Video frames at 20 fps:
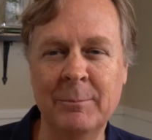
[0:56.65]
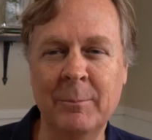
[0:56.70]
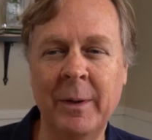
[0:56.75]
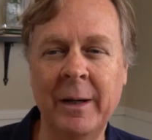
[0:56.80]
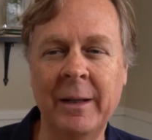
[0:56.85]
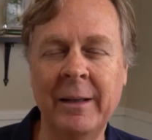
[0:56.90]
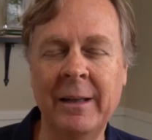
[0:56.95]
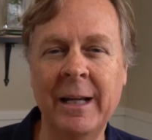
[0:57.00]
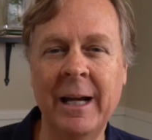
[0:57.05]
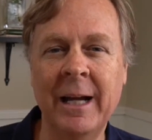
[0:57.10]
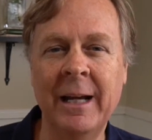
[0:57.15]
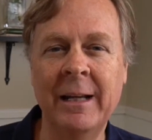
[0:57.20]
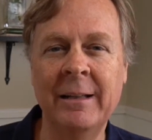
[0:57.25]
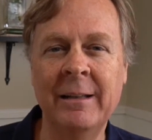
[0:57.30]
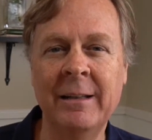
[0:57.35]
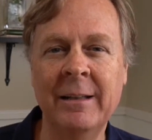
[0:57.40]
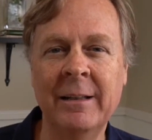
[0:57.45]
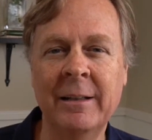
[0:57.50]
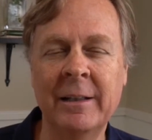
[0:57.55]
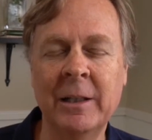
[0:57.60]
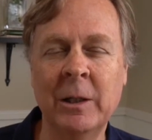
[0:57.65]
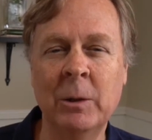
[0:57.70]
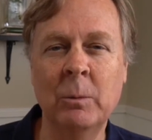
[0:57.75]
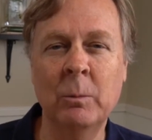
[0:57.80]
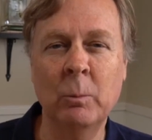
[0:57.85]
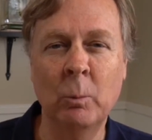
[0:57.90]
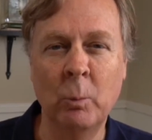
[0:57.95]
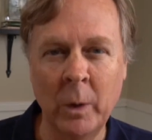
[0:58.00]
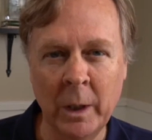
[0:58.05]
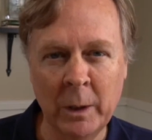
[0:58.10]
by the idea that
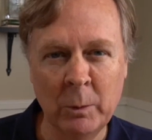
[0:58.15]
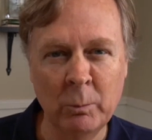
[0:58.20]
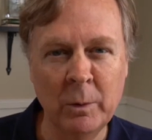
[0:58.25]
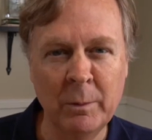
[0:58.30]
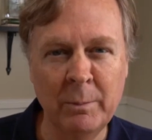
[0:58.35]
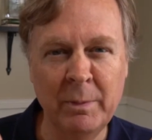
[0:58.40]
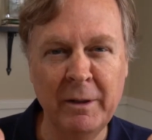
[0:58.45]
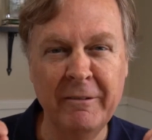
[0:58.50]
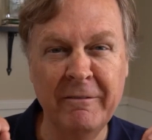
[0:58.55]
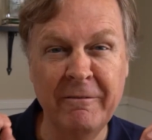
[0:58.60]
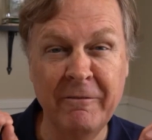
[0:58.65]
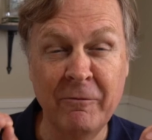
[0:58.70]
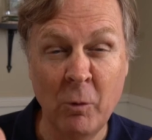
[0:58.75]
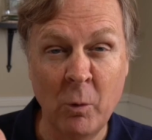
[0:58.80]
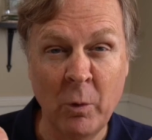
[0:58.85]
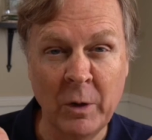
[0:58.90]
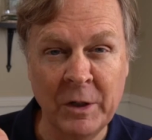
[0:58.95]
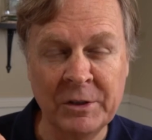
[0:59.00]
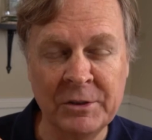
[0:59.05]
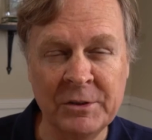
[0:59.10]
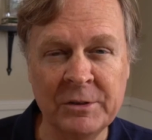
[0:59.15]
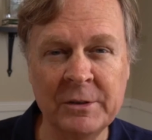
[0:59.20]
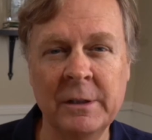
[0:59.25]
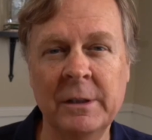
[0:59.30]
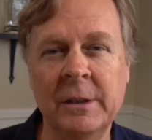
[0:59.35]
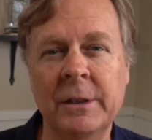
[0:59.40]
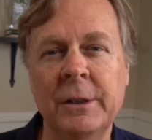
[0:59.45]
one would be forced